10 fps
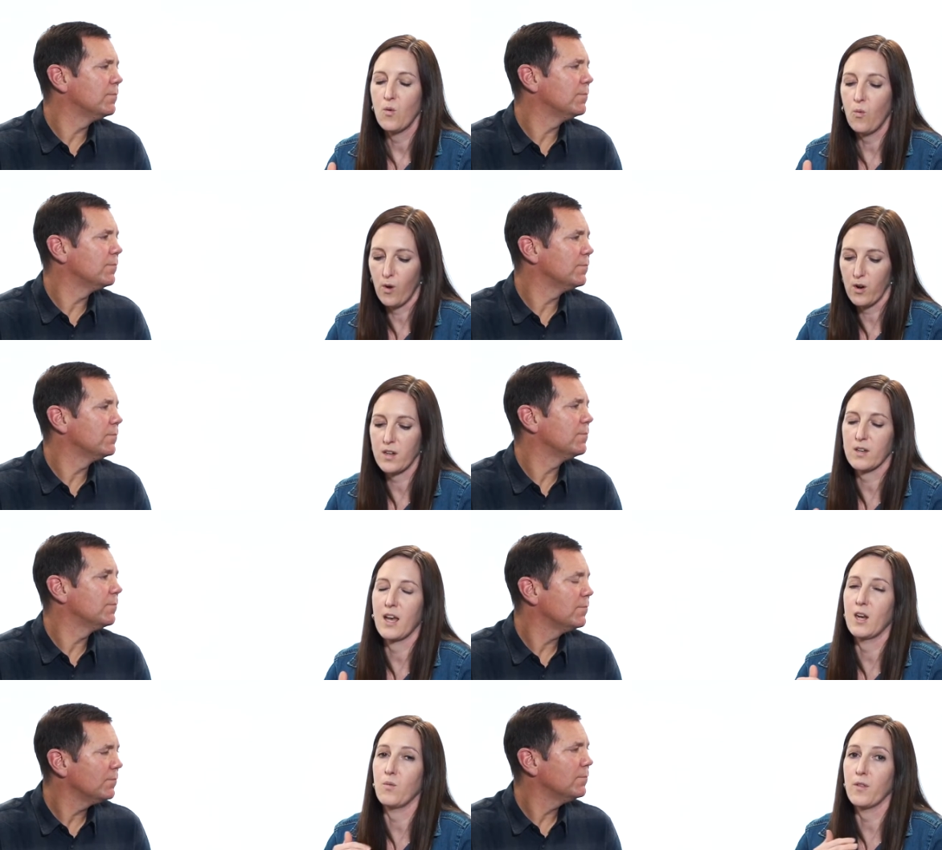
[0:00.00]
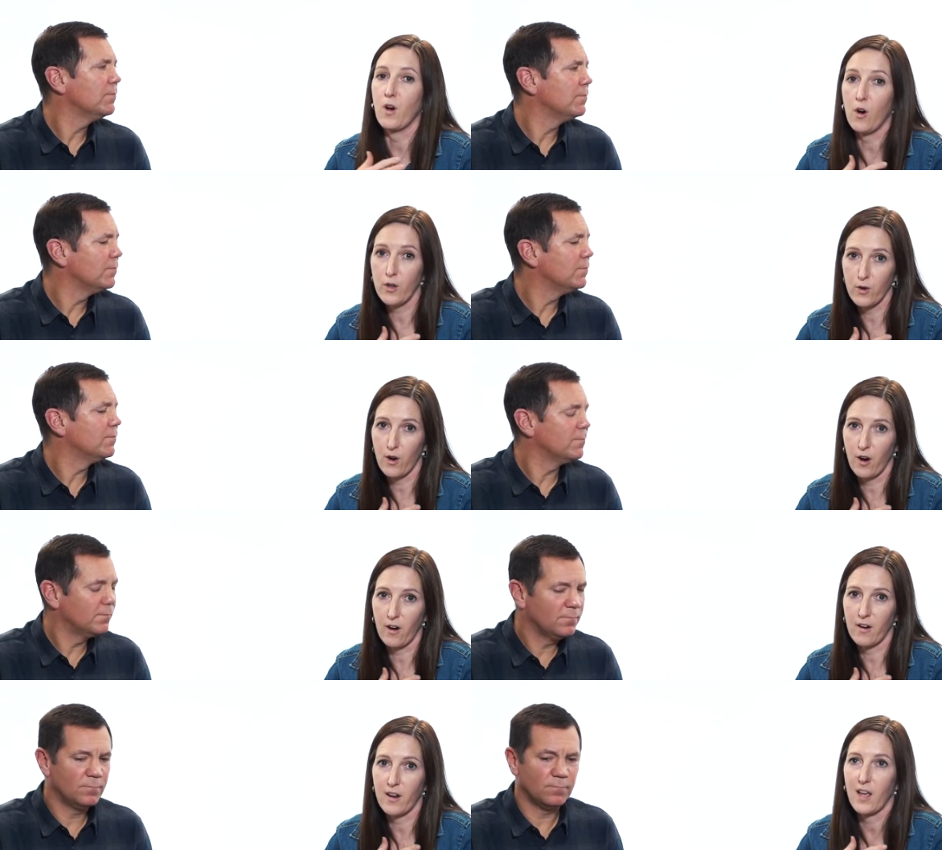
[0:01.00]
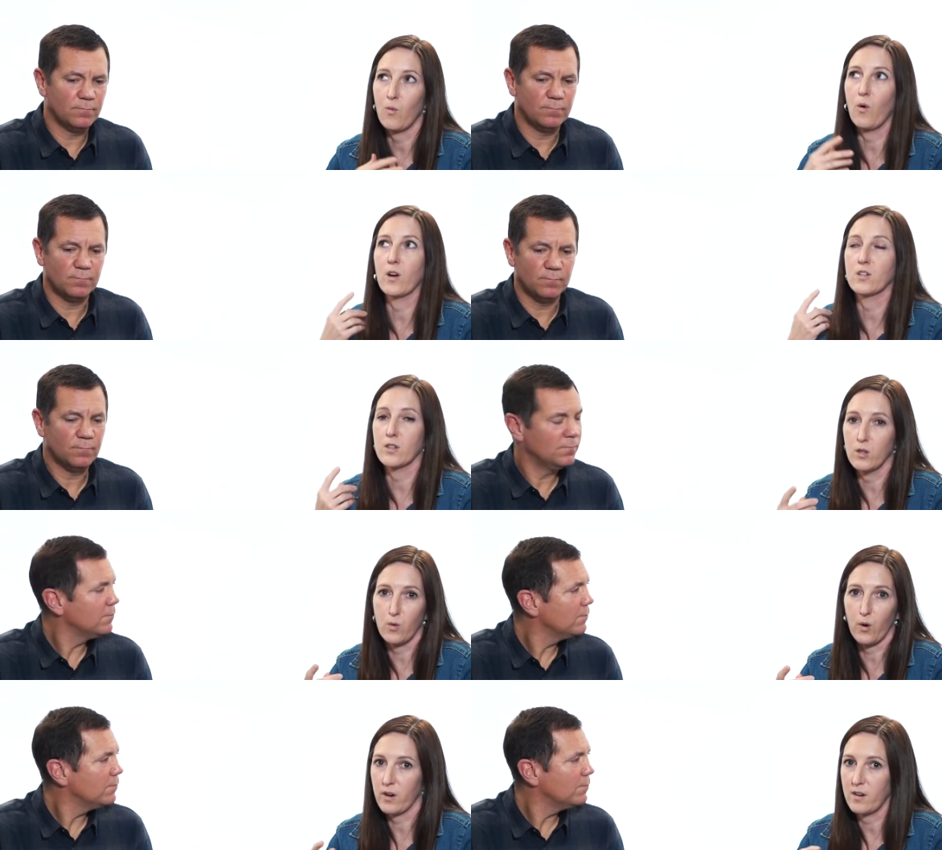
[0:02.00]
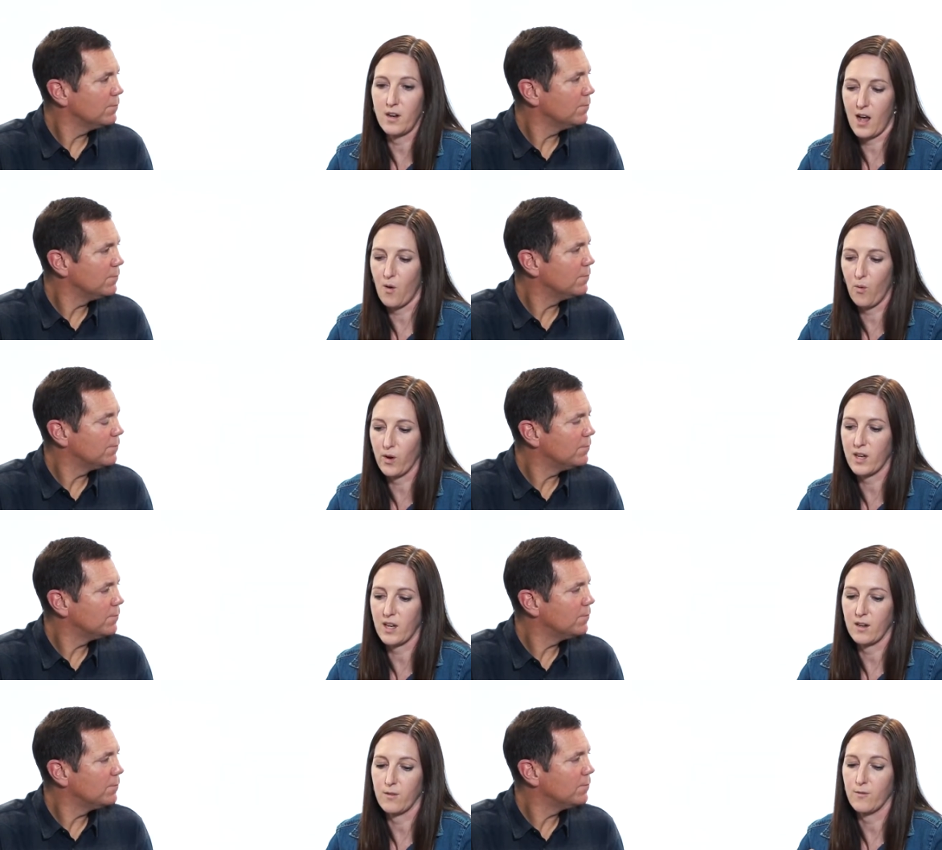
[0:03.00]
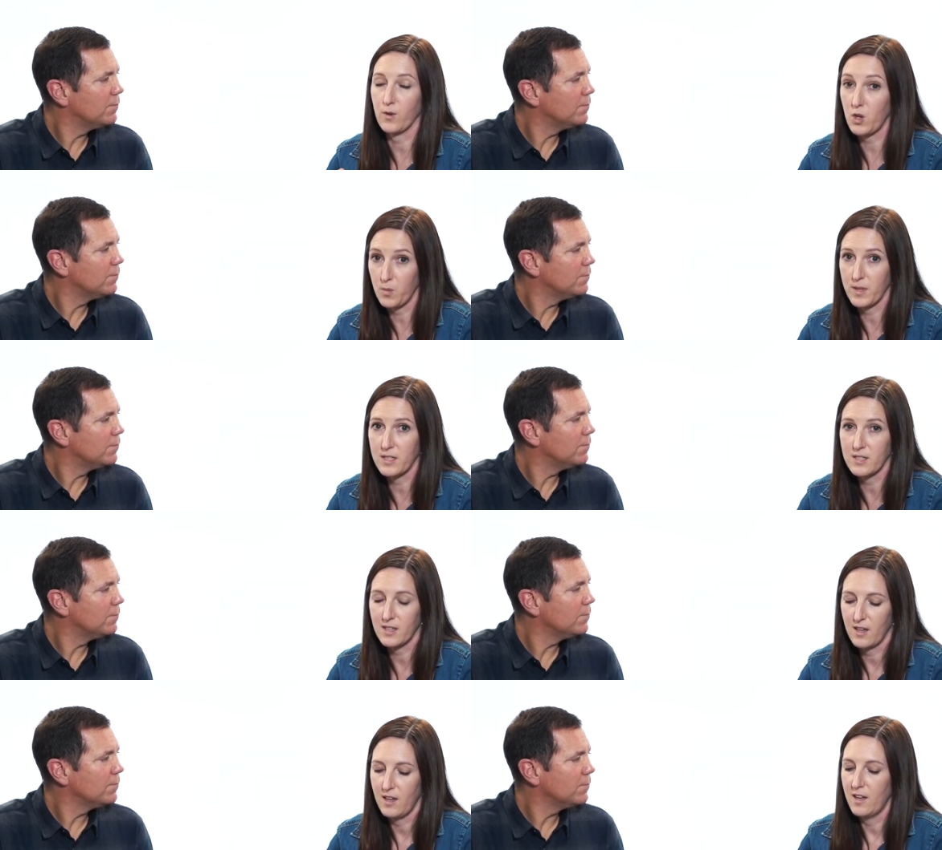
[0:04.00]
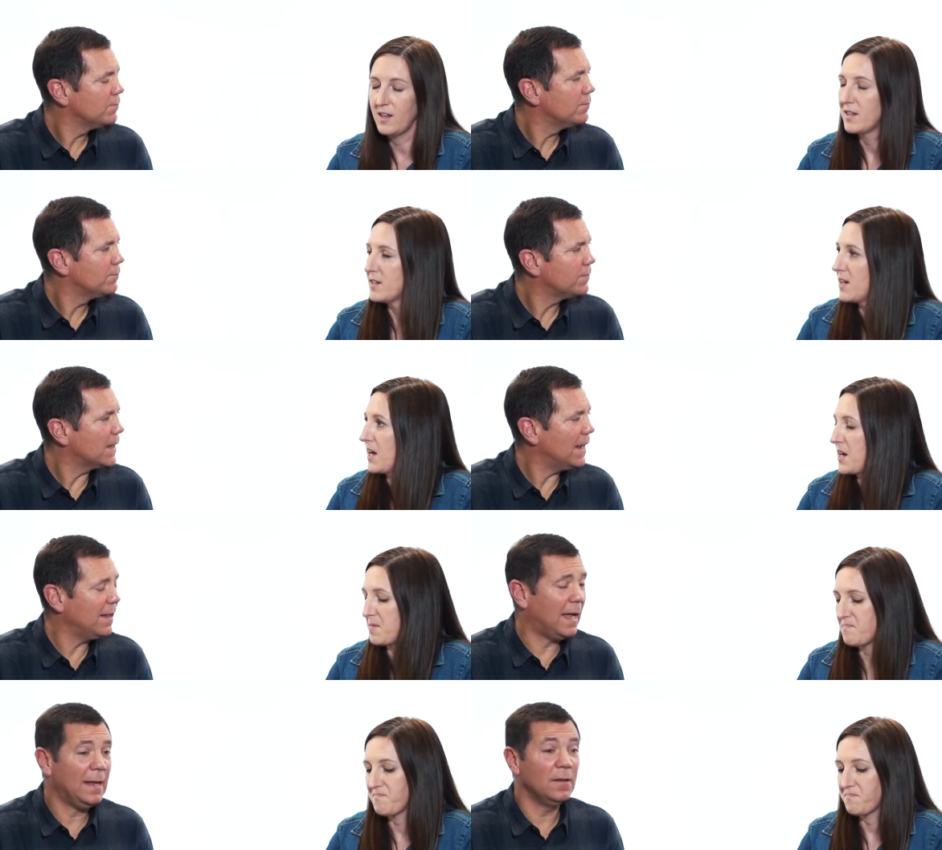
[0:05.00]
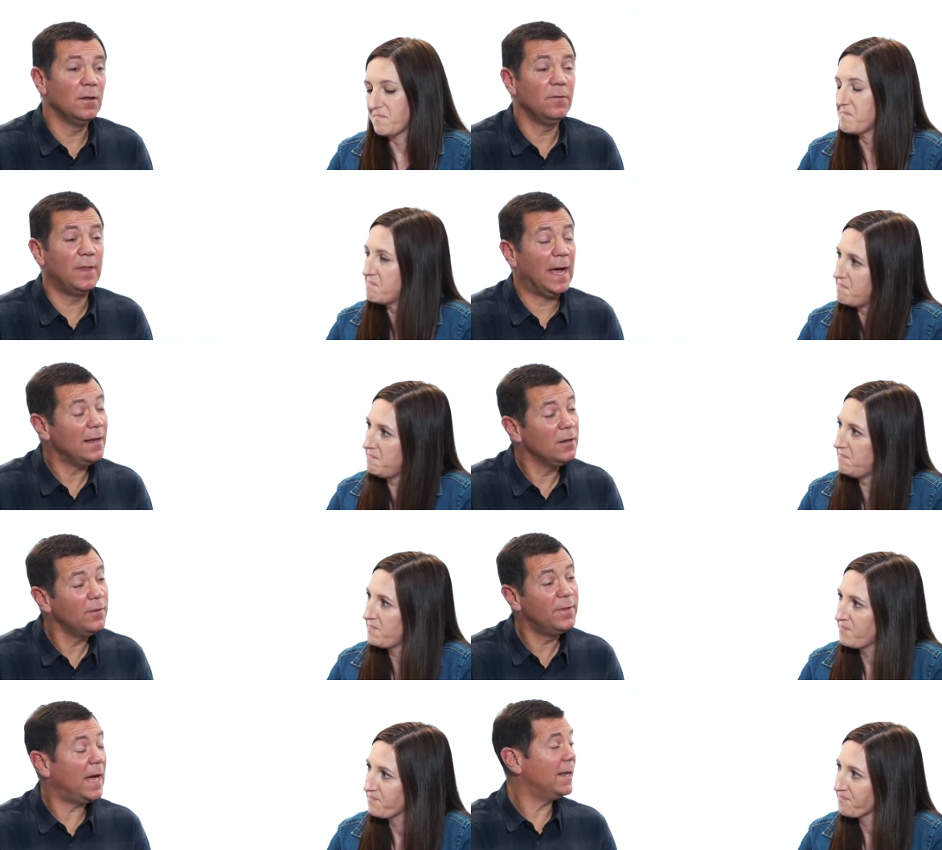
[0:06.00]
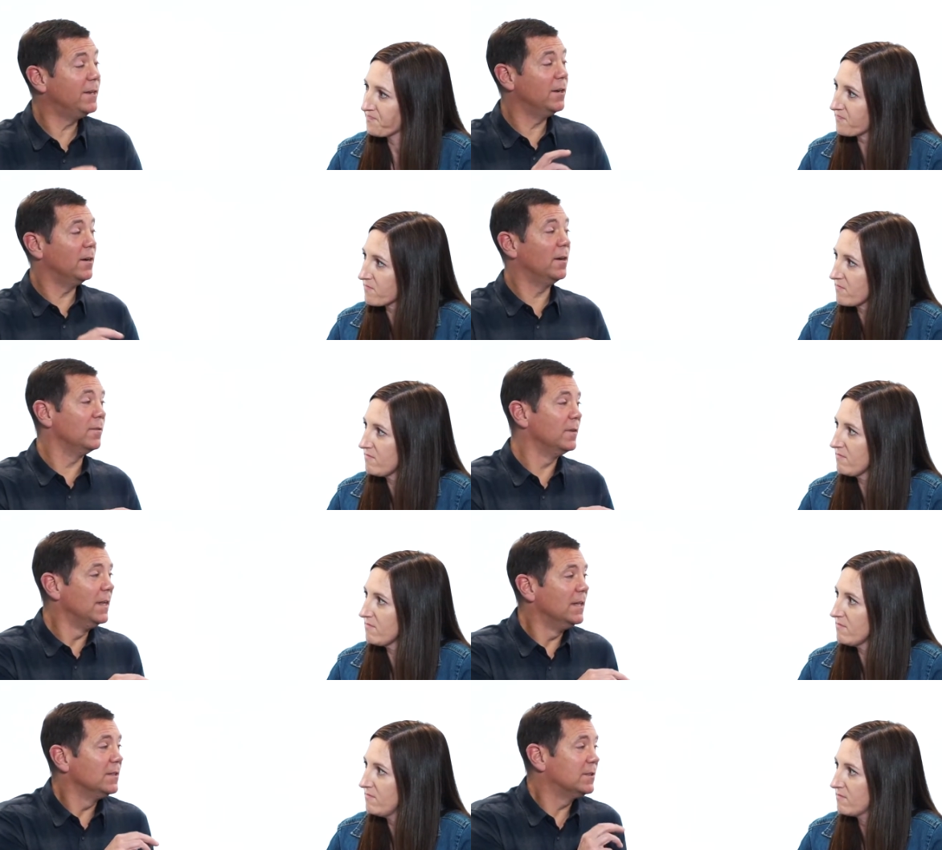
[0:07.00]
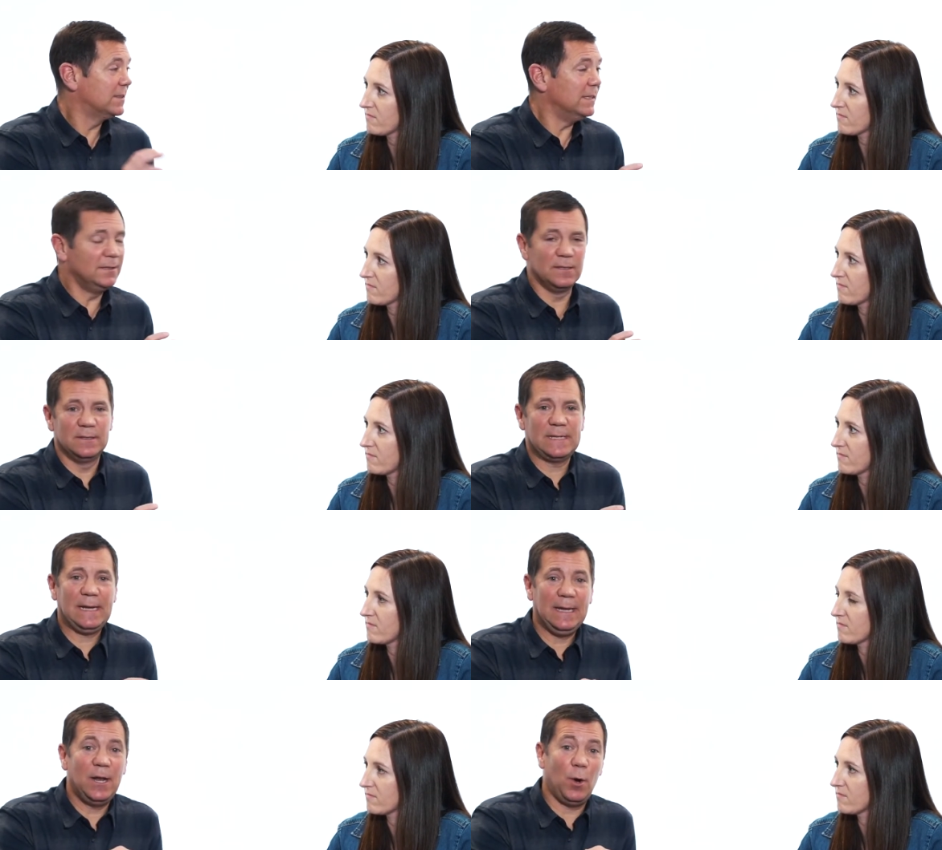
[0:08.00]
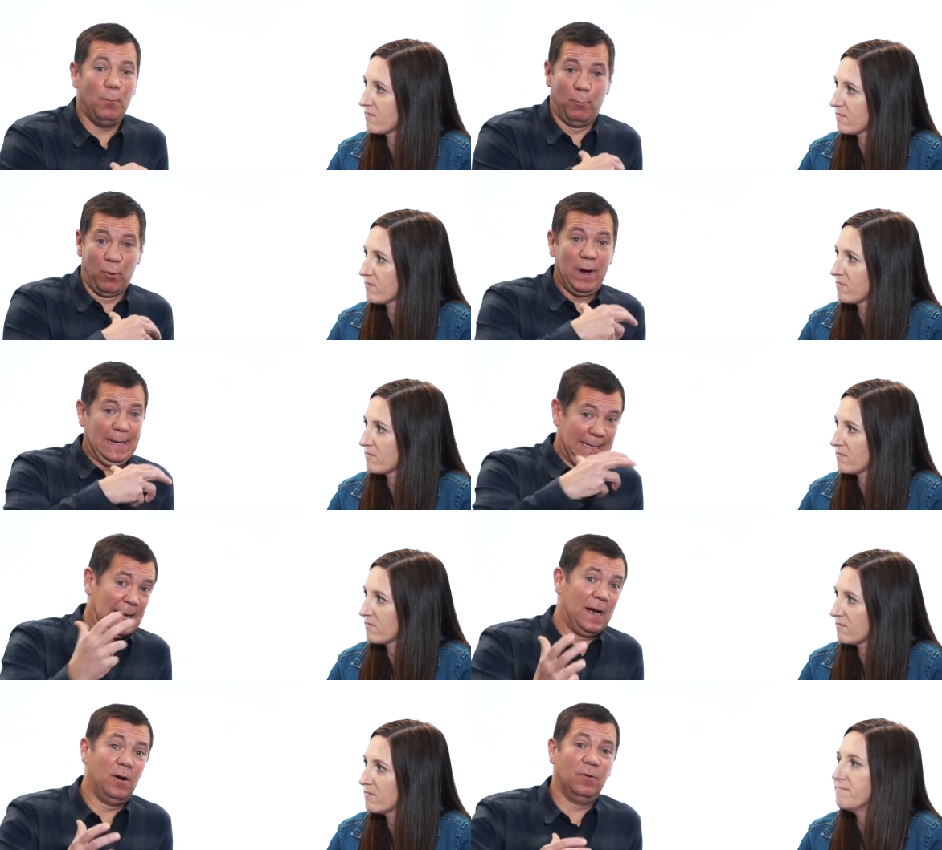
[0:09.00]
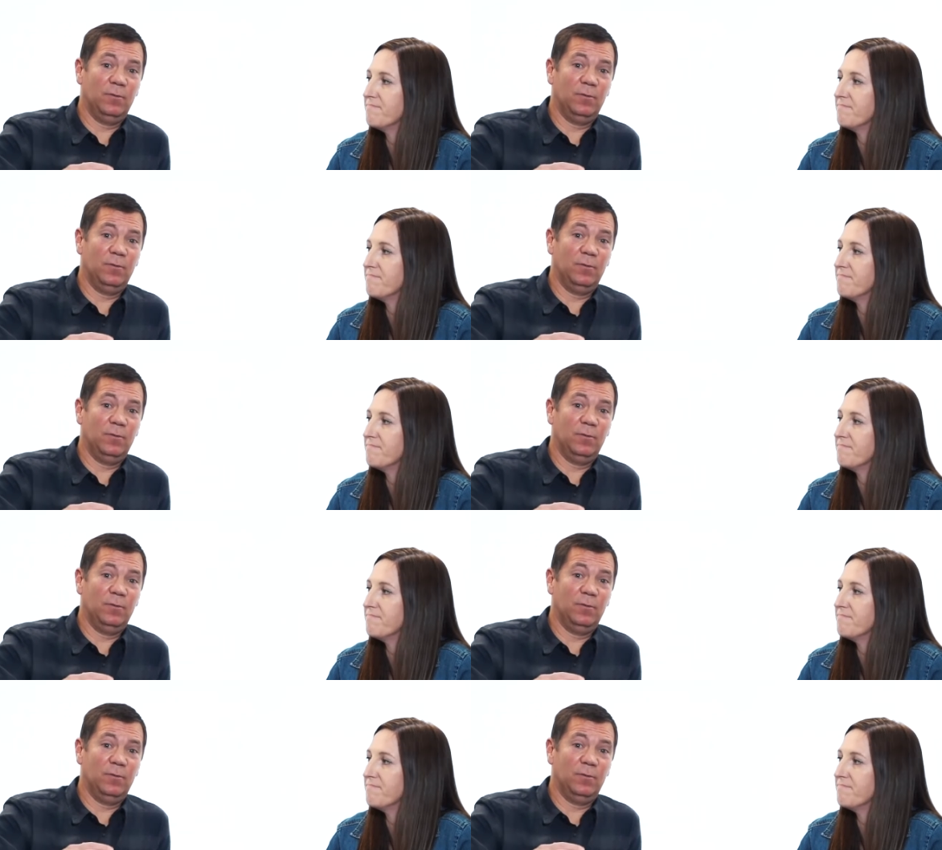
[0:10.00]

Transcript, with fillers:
Speaker 1: work at it with all your heart and work to the Lord, not working for humans.
Speaker 2: Um, I, I love that. I love the idea of seasons. That can help break down